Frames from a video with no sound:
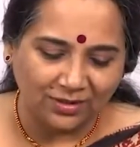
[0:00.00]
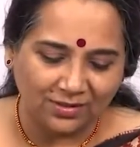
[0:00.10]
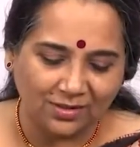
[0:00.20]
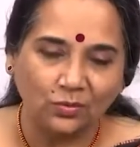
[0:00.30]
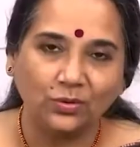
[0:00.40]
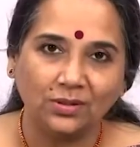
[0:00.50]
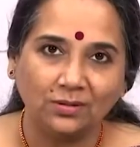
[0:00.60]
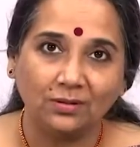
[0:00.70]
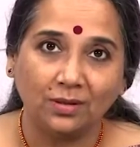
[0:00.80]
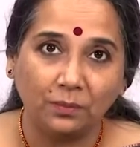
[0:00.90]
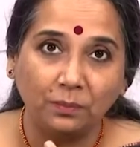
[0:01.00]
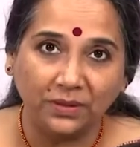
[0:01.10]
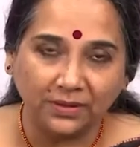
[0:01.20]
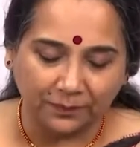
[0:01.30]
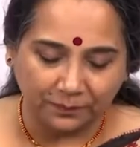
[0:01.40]
the South Indian
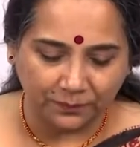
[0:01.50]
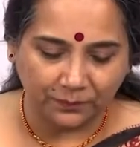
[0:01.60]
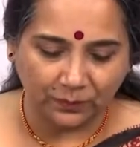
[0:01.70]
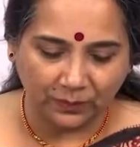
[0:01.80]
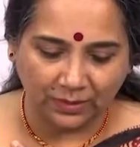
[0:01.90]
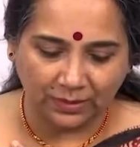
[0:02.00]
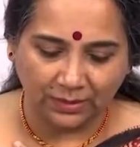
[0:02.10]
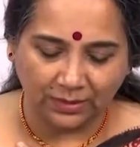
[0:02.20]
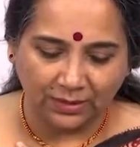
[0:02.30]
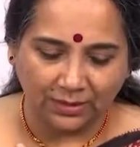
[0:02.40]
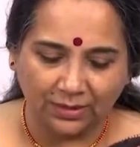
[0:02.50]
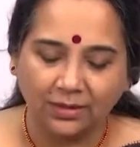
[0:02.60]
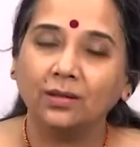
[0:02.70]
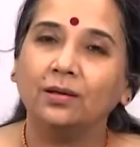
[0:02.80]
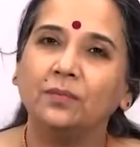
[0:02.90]
Kampita.
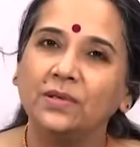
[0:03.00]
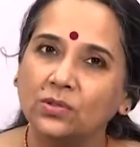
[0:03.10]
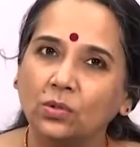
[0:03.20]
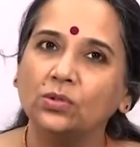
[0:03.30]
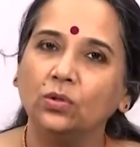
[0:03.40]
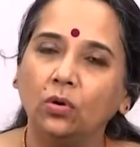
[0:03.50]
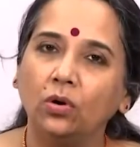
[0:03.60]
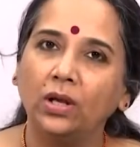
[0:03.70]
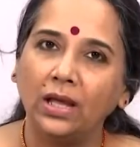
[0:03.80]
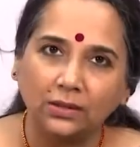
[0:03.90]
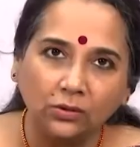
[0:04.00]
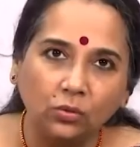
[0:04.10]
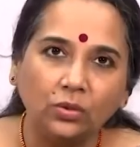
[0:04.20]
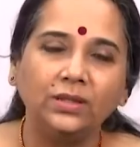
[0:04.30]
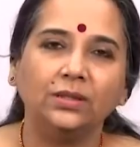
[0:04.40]
Uh, it's also called
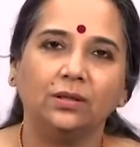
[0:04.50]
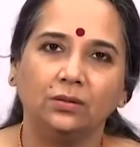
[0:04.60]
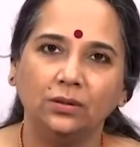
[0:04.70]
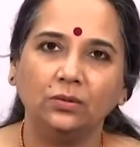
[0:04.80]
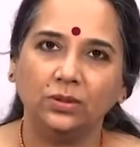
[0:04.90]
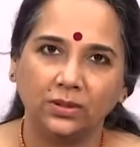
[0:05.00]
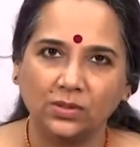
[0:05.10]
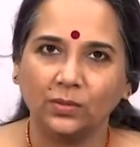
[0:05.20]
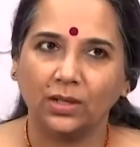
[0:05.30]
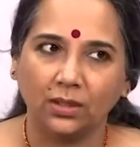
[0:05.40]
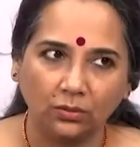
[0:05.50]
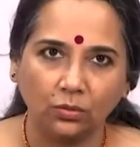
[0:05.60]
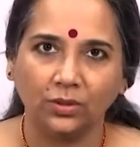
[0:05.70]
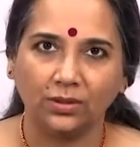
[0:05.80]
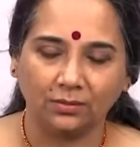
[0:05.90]
Andolita, Andolita swara,
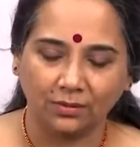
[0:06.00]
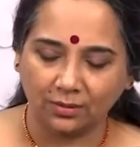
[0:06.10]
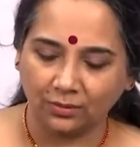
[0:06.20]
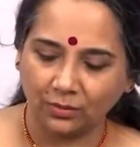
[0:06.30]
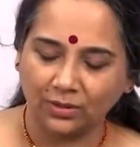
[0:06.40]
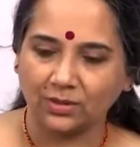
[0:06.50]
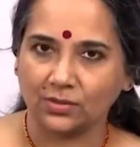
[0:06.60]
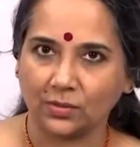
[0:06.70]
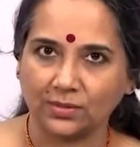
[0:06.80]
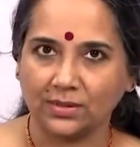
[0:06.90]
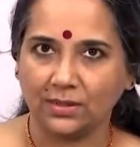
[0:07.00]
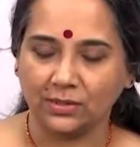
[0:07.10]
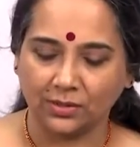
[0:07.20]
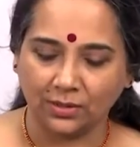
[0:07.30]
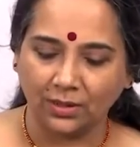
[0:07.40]
Andolan. Andolan is
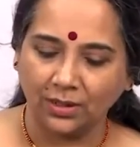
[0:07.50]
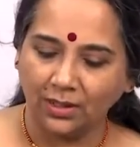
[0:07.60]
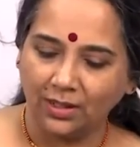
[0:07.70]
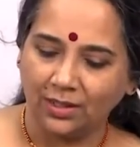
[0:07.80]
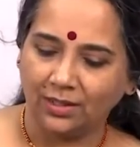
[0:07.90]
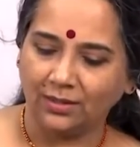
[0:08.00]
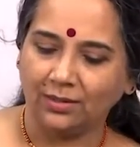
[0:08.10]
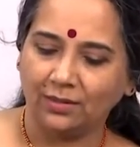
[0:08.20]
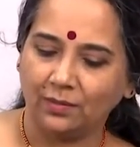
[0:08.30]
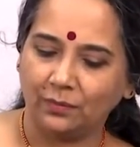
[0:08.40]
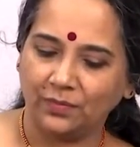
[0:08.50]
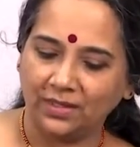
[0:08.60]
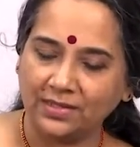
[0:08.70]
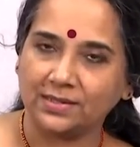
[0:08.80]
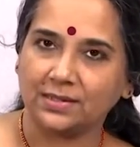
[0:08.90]
oscillation, and uh,
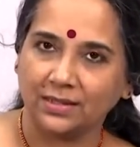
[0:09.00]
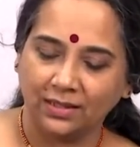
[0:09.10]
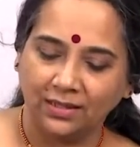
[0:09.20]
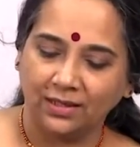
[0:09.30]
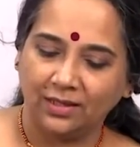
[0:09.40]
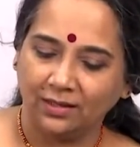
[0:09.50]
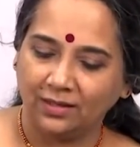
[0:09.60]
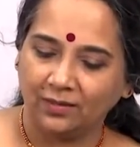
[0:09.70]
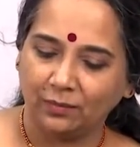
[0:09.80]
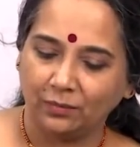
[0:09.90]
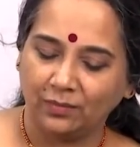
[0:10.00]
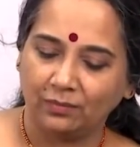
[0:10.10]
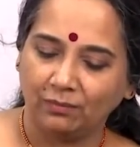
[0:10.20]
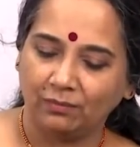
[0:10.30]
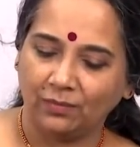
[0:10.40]
this, um,
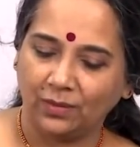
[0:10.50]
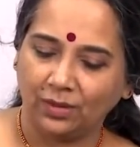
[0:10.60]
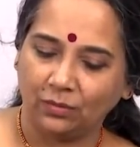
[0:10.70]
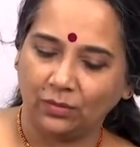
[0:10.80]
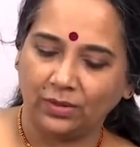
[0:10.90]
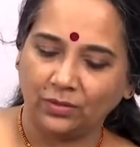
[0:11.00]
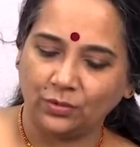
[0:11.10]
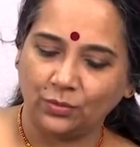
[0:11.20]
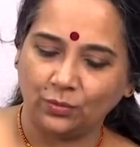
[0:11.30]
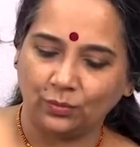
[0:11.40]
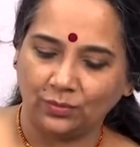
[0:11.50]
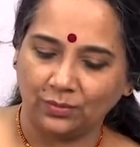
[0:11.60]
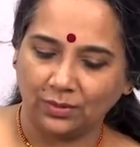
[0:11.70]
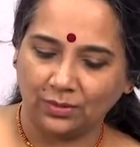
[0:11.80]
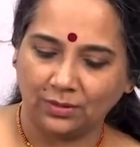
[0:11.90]
according to
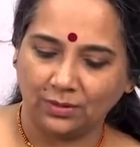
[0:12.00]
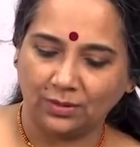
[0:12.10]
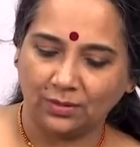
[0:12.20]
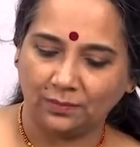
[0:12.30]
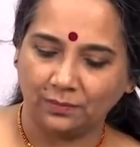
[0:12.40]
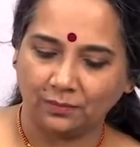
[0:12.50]
uh,